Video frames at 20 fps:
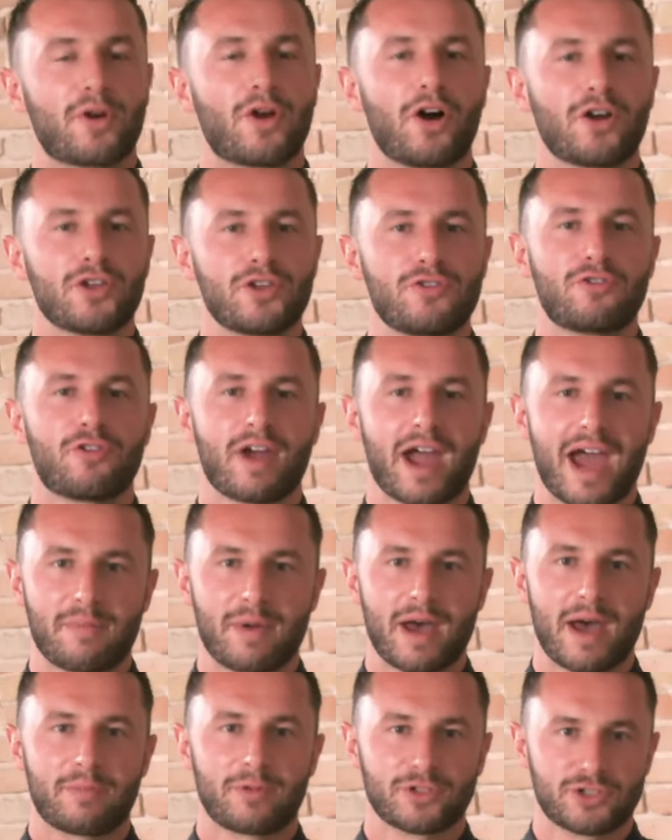But all you
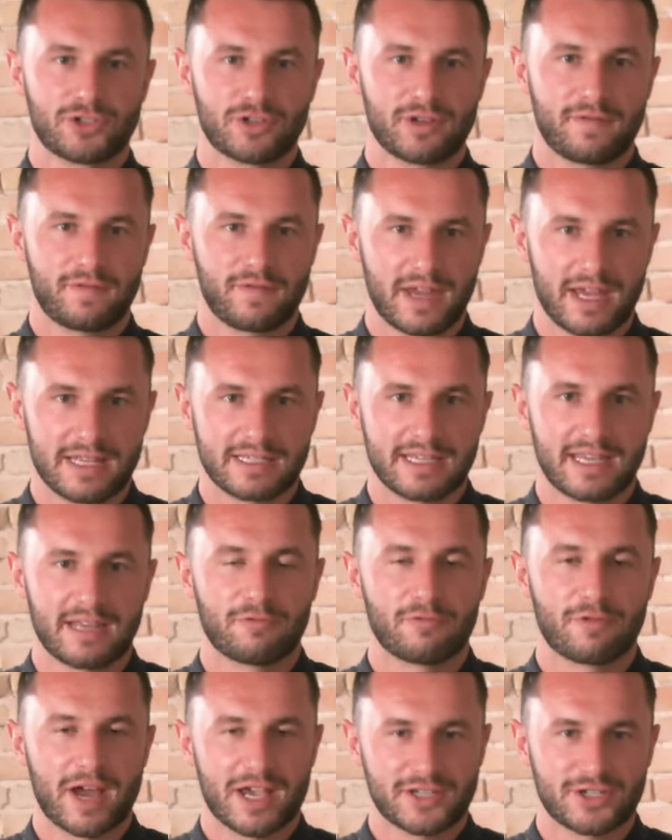crabapple tree fans can
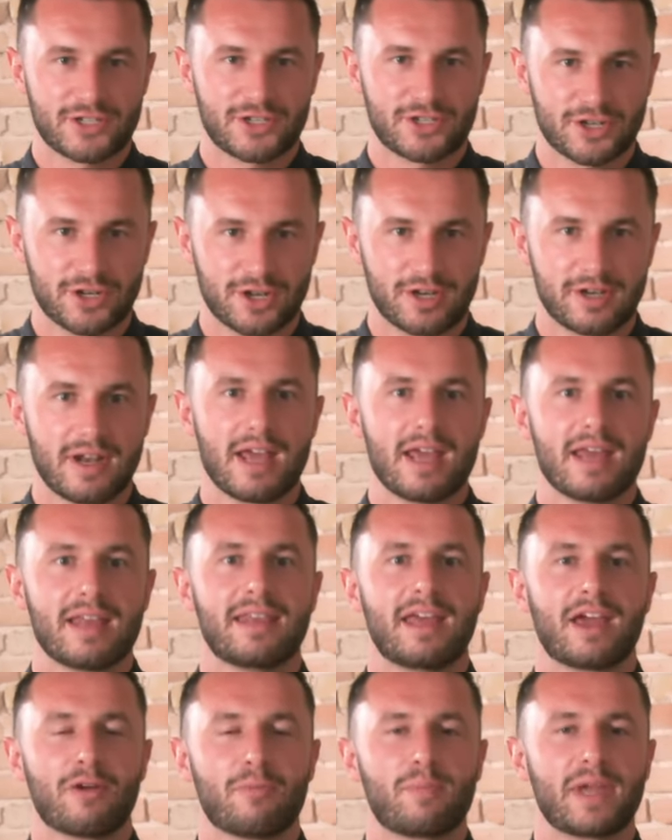rest assured
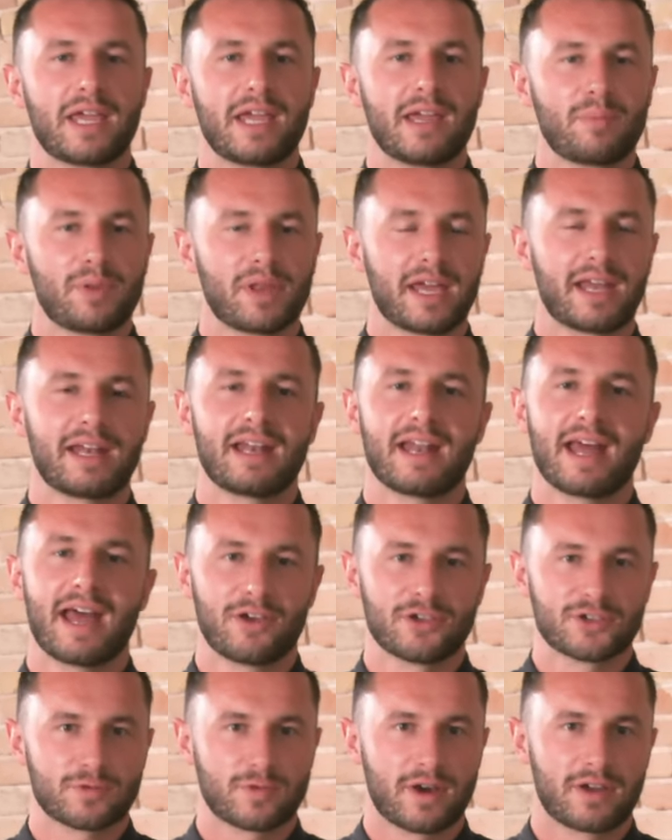they are being planted
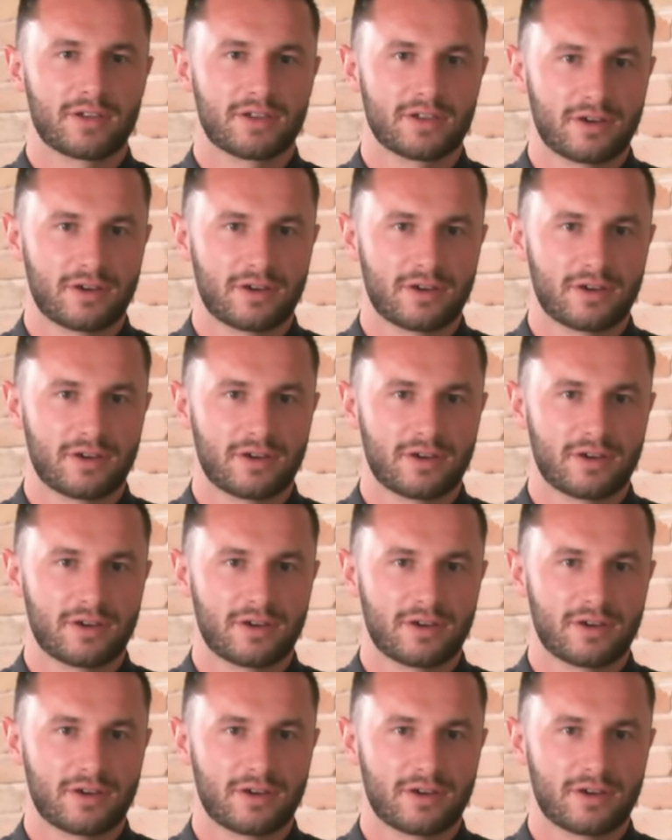elsewhere on